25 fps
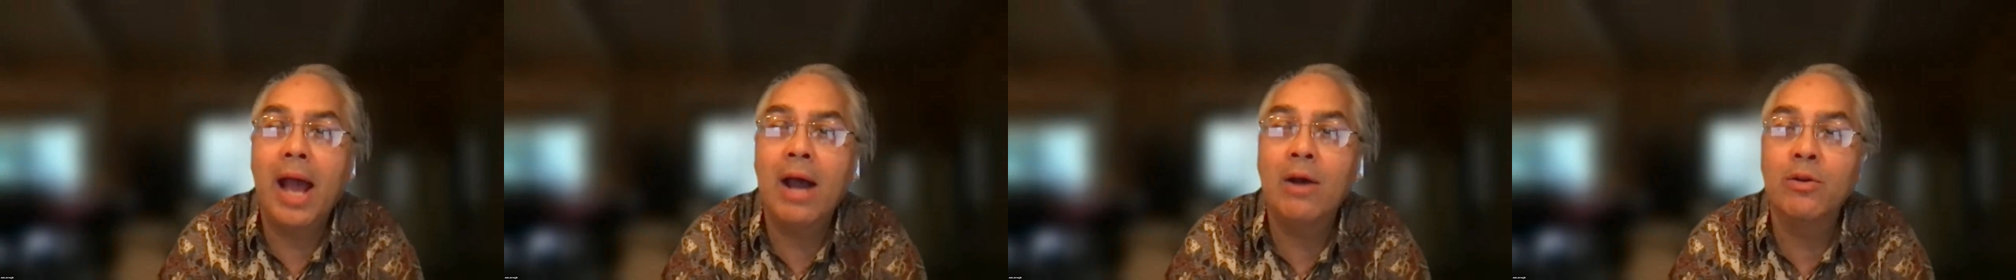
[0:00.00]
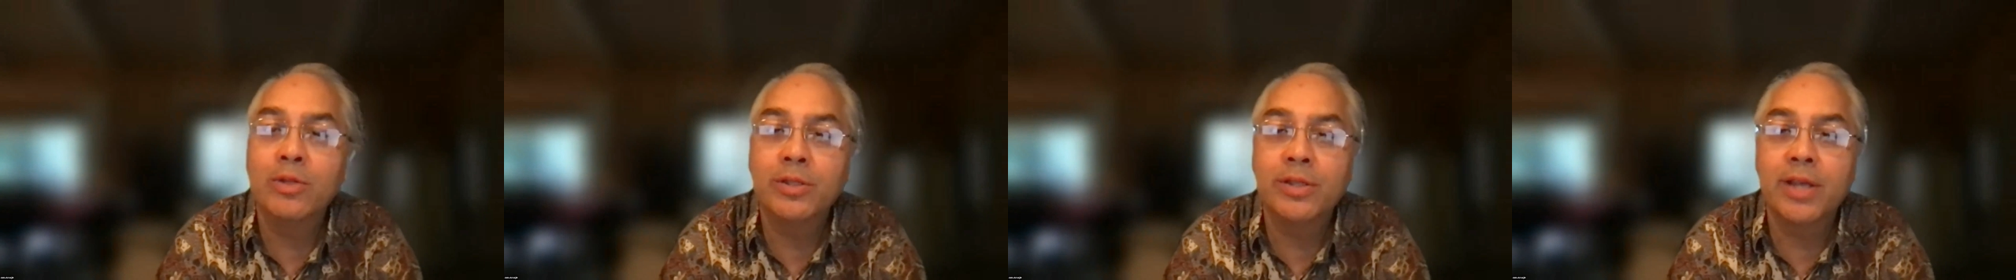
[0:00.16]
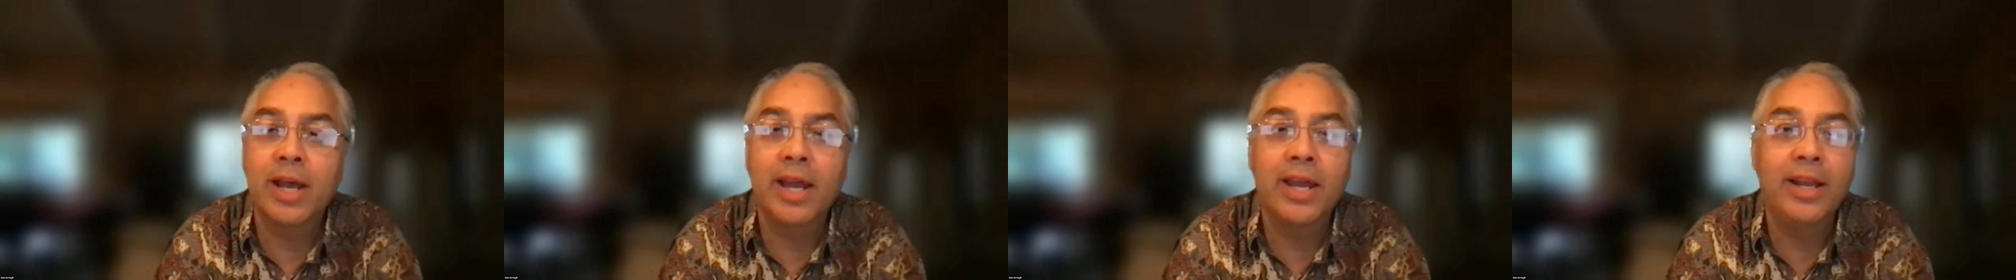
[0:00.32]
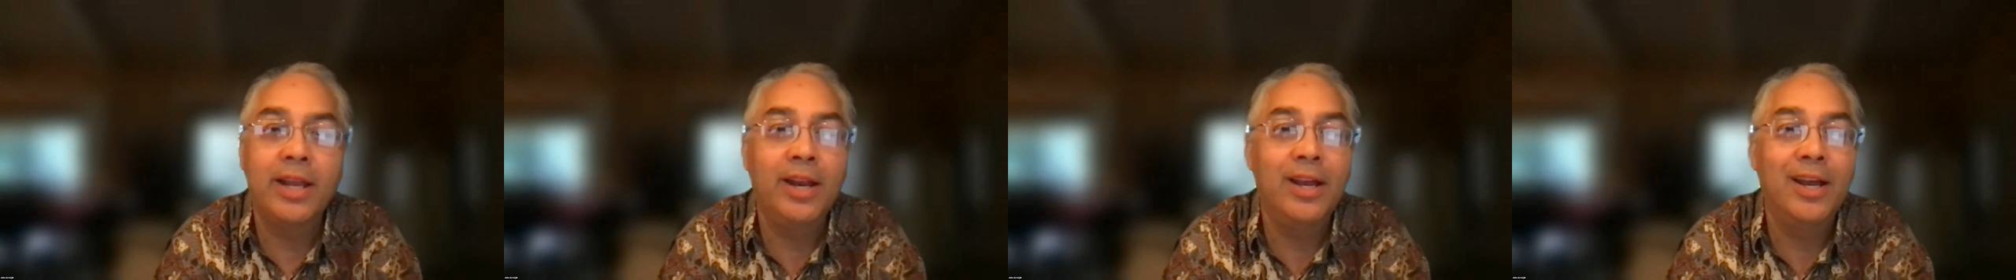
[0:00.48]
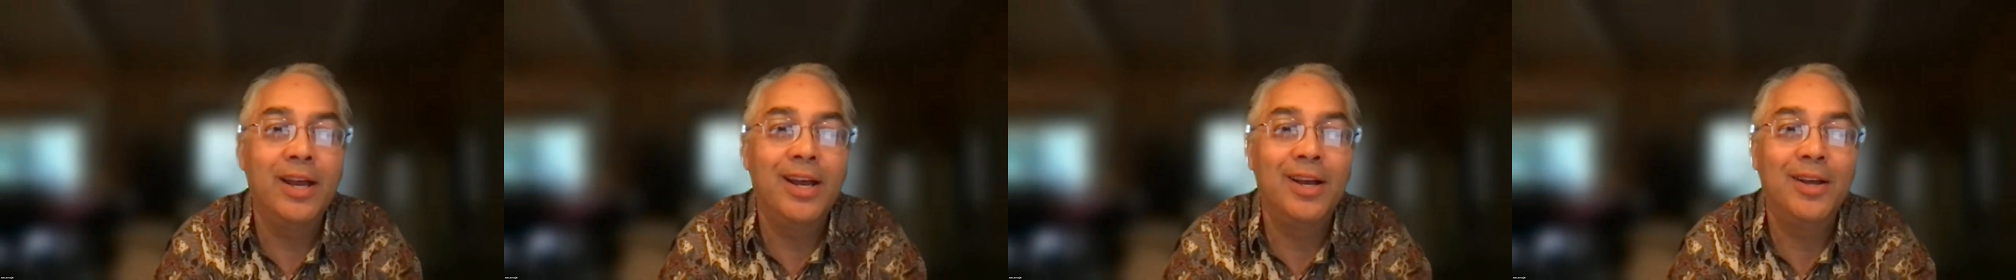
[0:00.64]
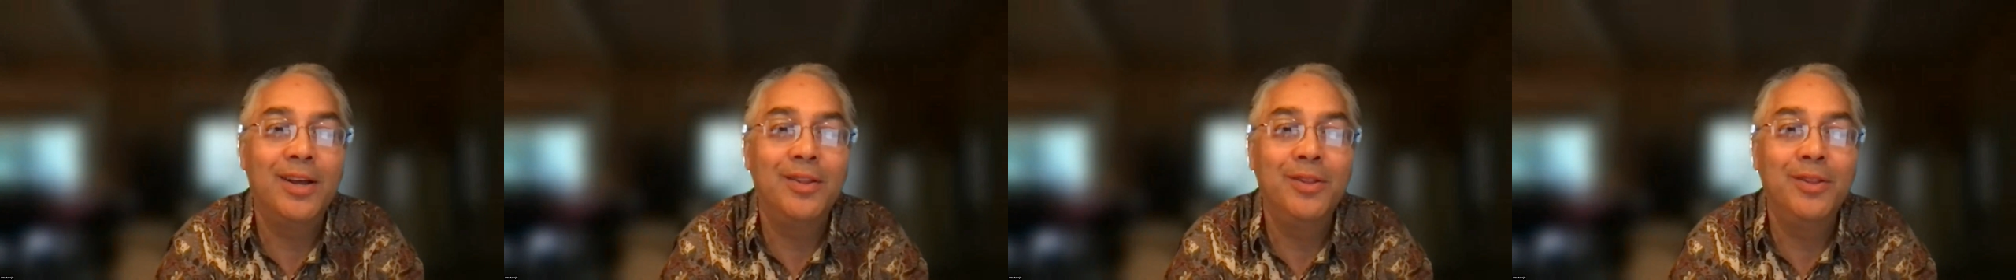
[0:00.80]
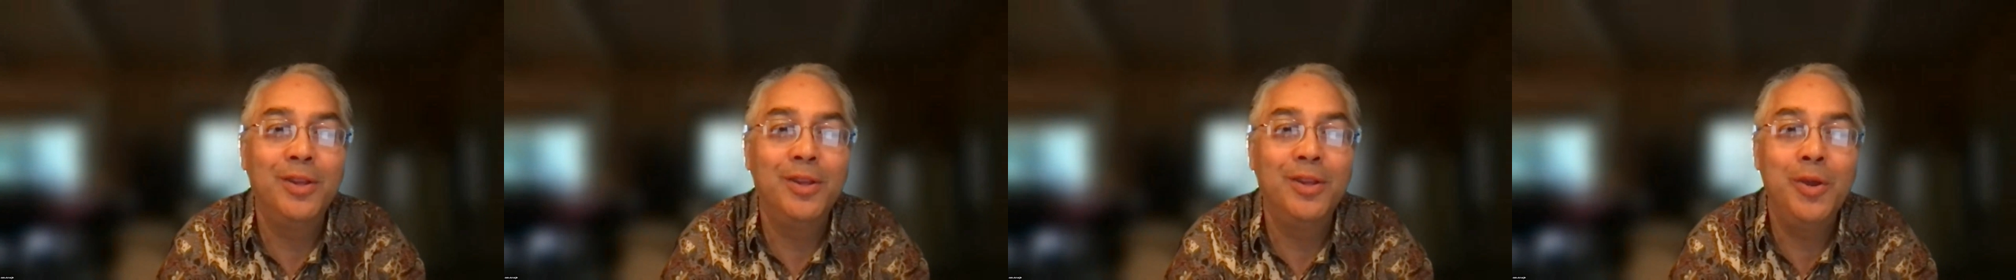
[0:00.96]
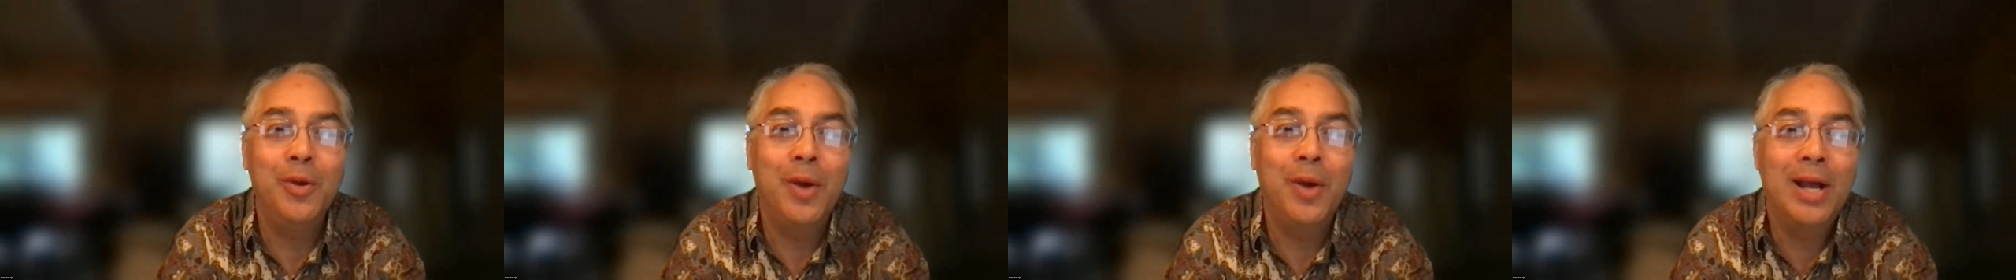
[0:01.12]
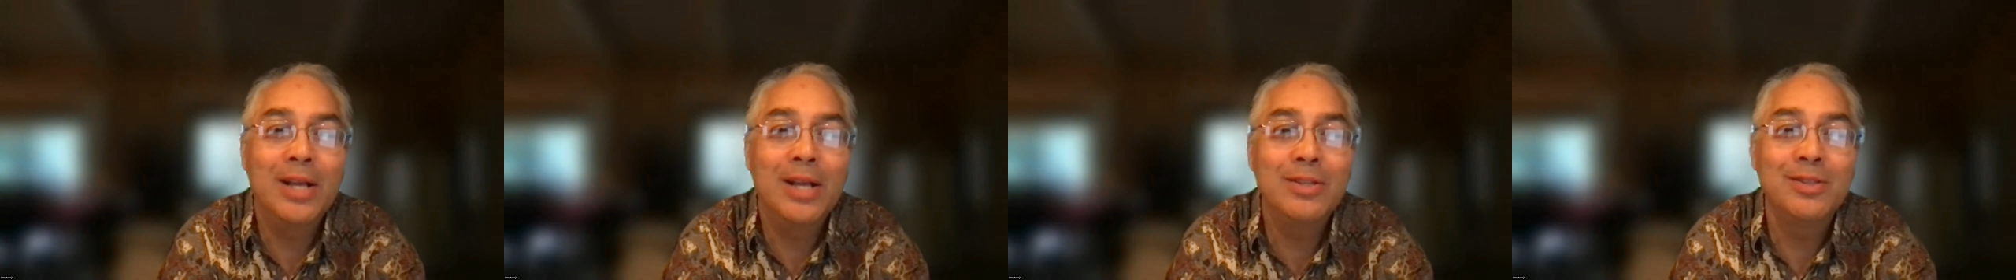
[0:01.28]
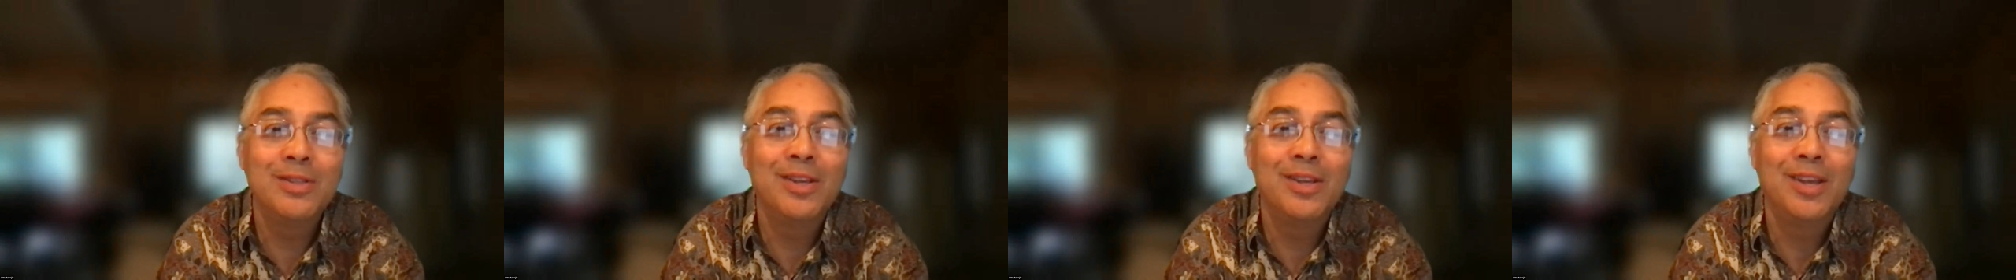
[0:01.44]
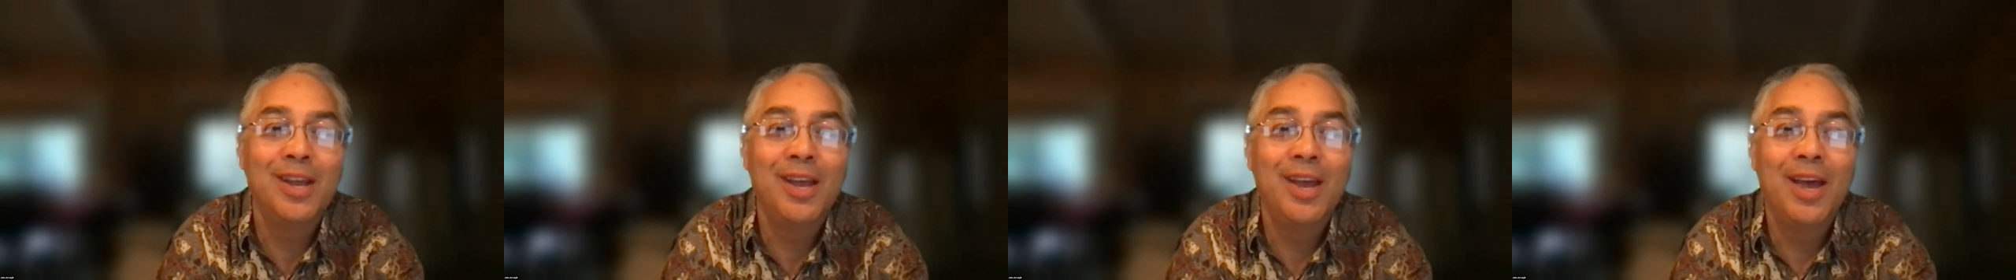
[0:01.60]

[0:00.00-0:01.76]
outside the US.